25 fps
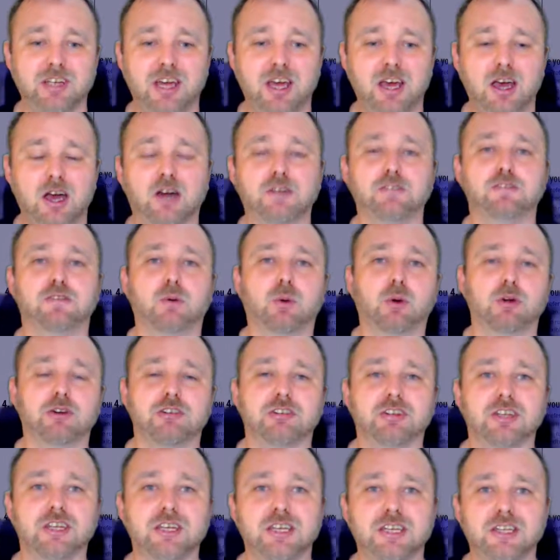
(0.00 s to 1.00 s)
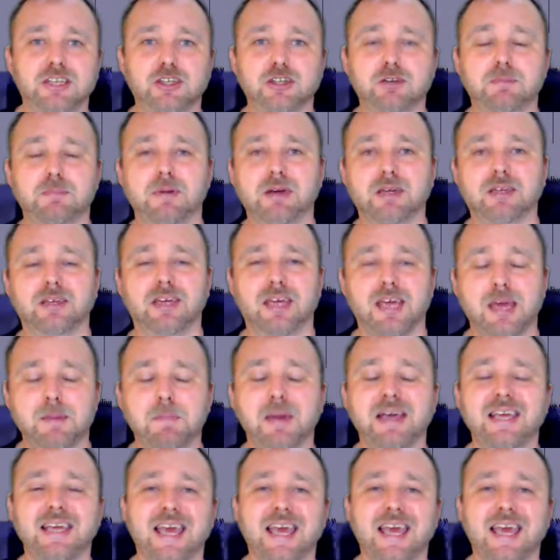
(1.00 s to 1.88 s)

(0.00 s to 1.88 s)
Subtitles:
unfortunately, it might